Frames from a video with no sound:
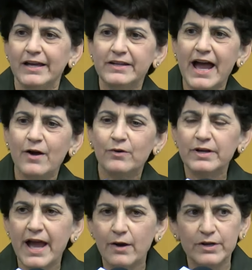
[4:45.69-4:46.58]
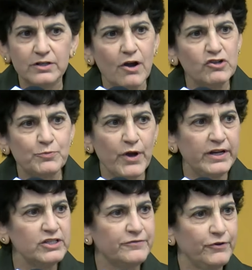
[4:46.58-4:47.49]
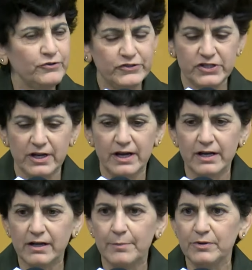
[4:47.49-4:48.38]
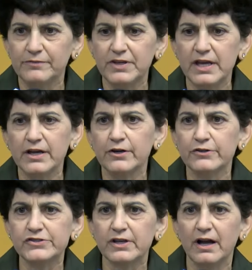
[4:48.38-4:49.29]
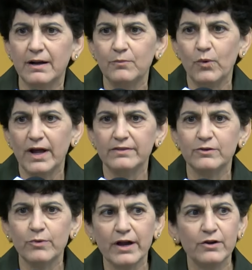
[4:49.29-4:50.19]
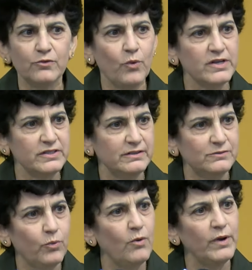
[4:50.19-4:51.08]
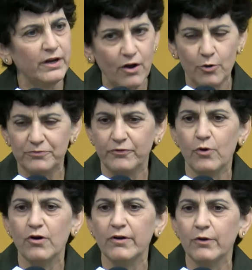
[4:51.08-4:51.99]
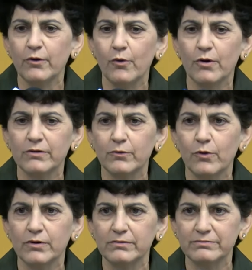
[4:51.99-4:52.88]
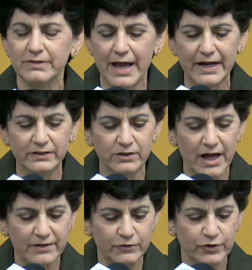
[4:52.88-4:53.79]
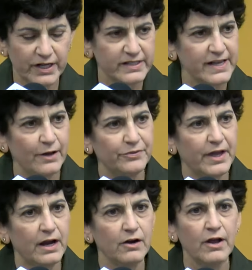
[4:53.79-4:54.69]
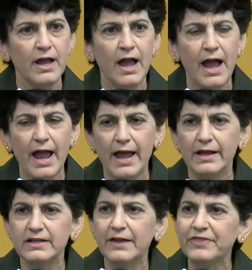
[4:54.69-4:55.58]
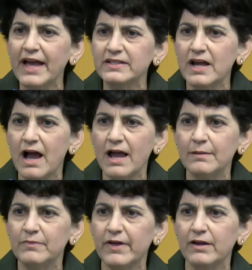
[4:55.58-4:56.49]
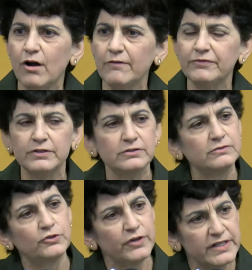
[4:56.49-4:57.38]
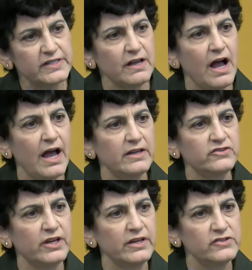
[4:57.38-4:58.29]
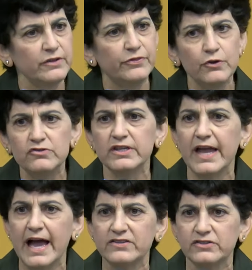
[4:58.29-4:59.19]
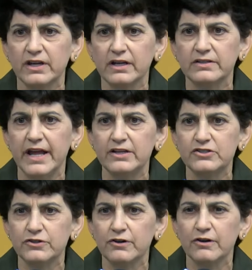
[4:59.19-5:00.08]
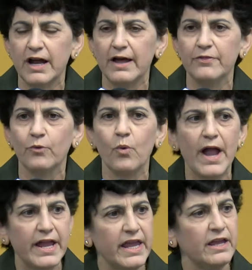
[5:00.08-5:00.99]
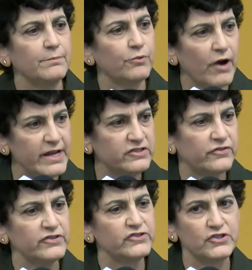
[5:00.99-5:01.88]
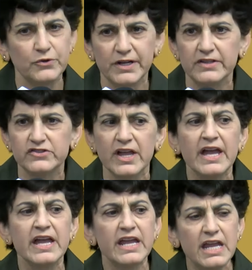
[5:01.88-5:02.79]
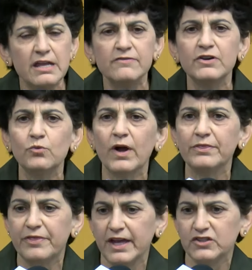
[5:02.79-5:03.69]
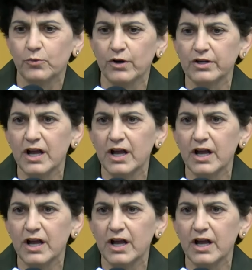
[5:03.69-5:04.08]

Now, now, in Coach Brennan's first uh, couple of years, um, when the record wasn't what we had hoped for or, or, or liked, a lot of critics out there, and at that time they often criticized his enthusiastic nature and the way he embraced the students, even when things weren't